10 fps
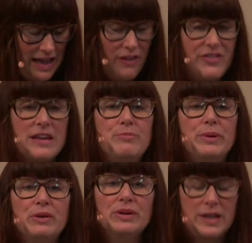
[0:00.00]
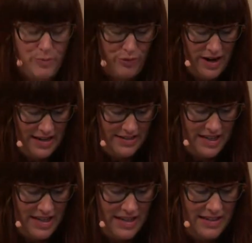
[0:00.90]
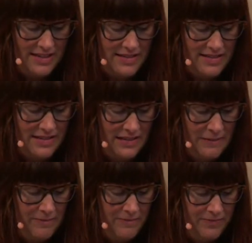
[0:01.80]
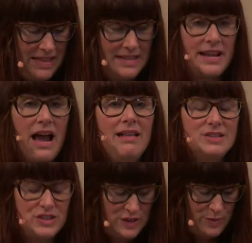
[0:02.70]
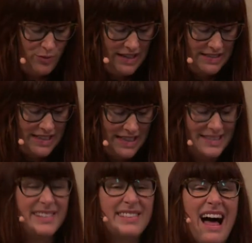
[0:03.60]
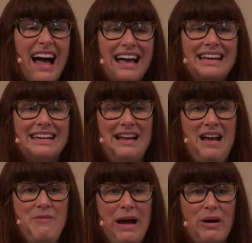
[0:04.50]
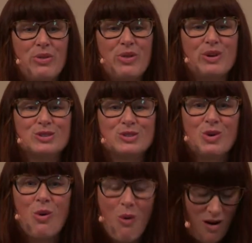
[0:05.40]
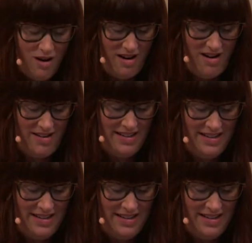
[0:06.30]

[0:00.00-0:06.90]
of the ability praised kids, the intelligence praised kids, lied about their score.